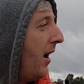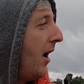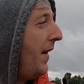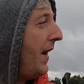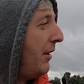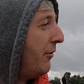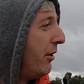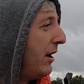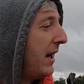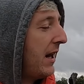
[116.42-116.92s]

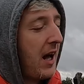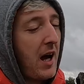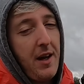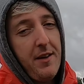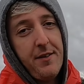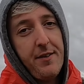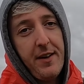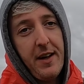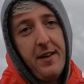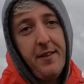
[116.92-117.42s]
and they
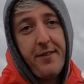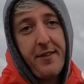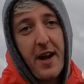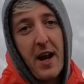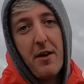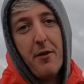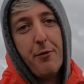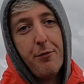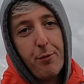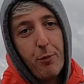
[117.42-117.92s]
realized
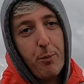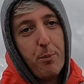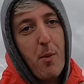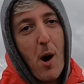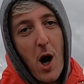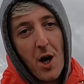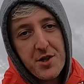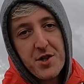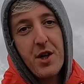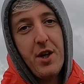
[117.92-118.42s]
instead of
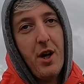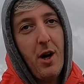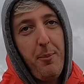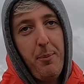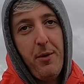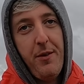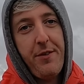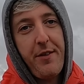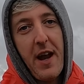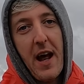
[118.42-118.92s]
marching
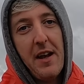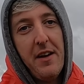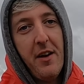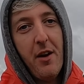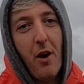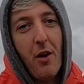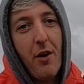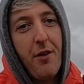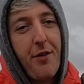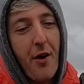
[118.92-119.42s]
up and
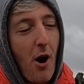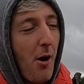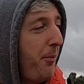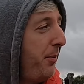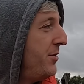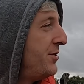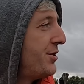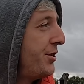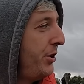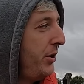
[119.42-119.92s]
standing on the
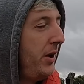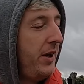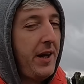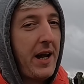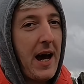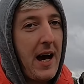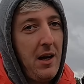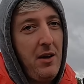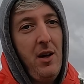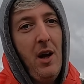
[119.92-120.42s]
top and shooting
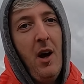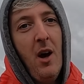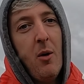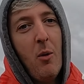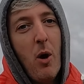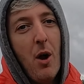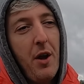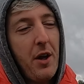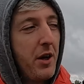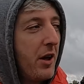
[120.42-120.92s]
down,
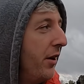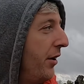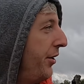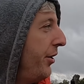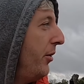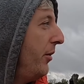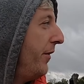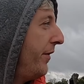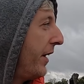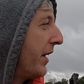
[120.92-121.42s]
what they're going to
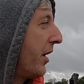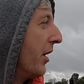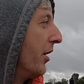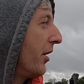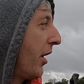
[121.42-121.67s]
do is they're going